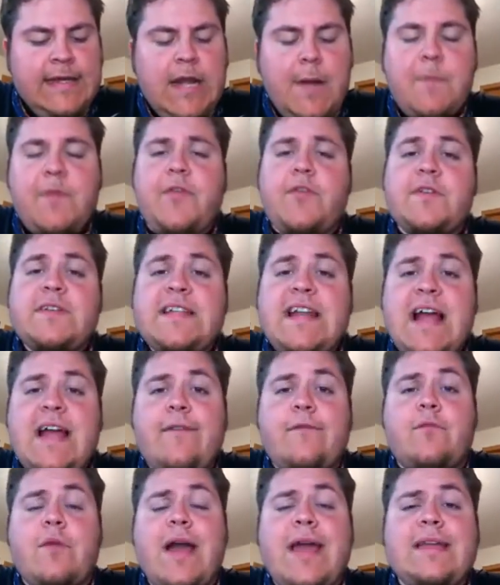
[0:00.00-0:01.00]
Number 13, I
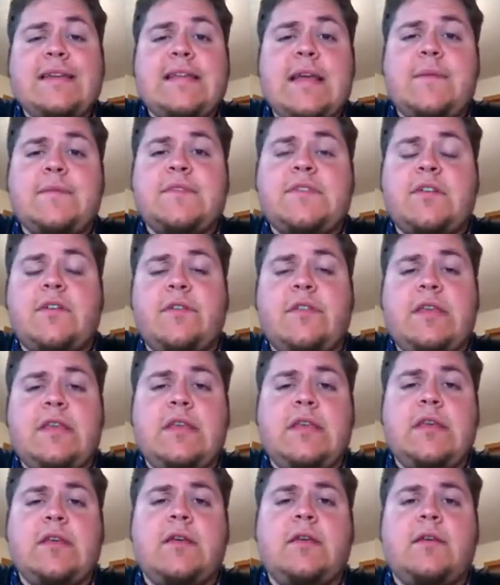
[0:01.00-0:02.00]
have Ryan Dempster,
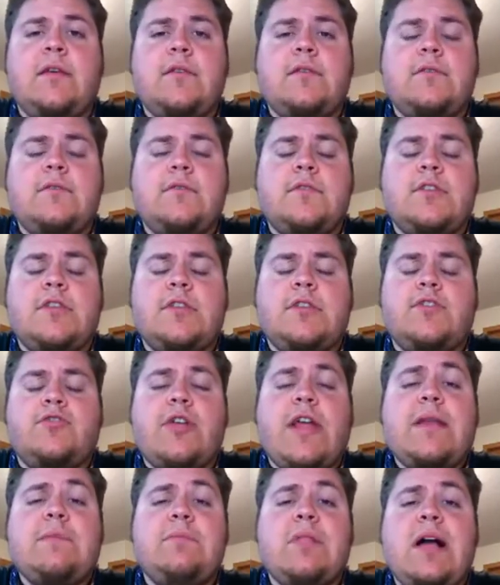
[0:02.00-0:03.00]
the
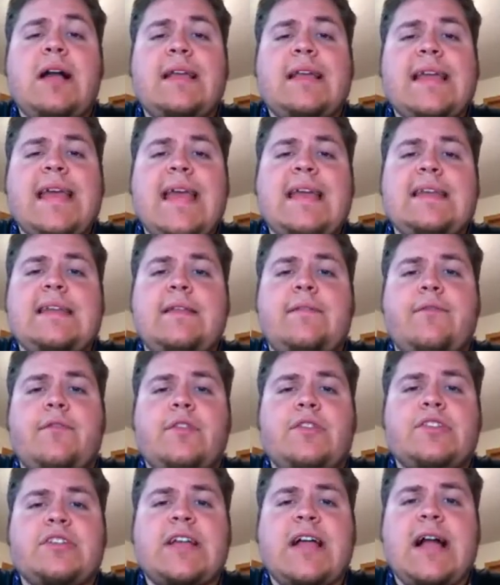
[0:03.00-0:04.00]
trade block candidate
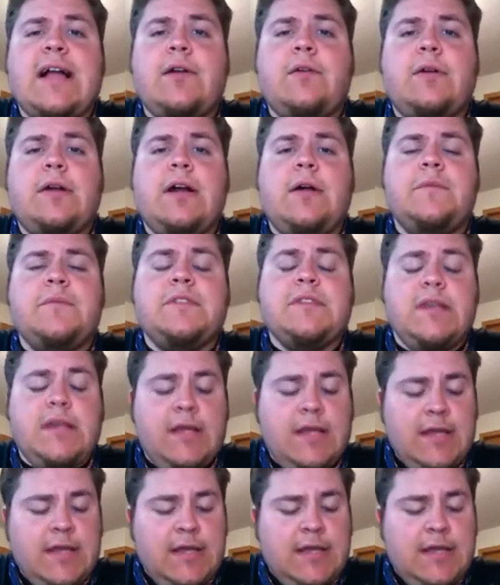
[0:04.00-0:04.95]
for the Chicago Cubs.